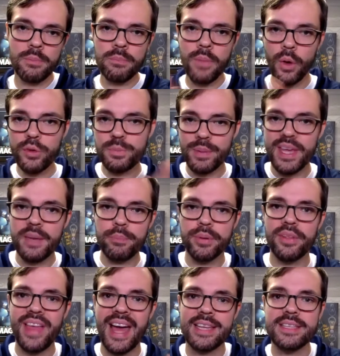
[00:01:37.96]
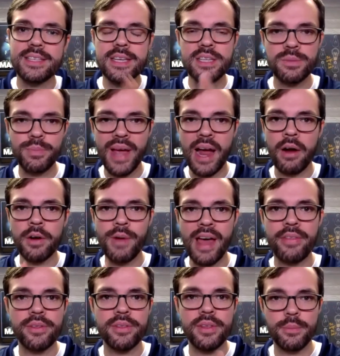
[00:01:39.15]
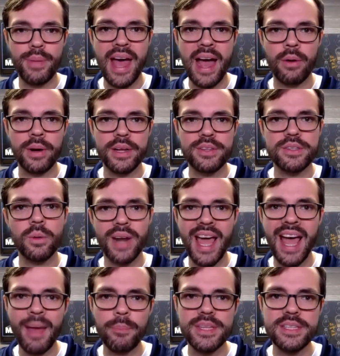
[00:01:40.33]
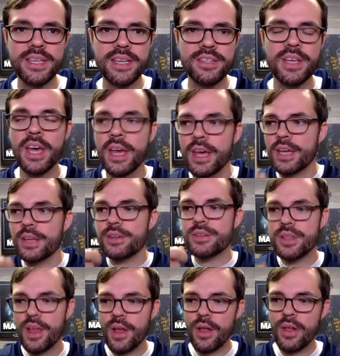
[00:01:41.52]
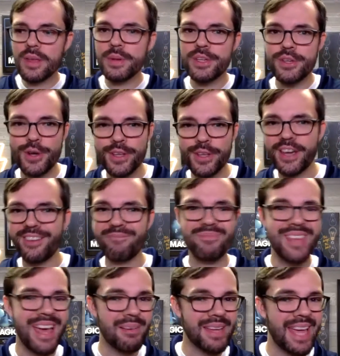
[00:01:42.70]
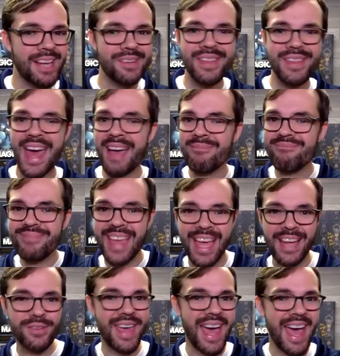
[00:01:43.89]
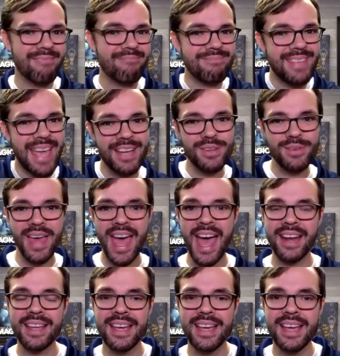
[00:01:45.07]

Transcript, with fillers: most people that is disempowering rather than empowering. So what happens is you slowly but surely go, yeah, can't do that, can't do that, can't do that.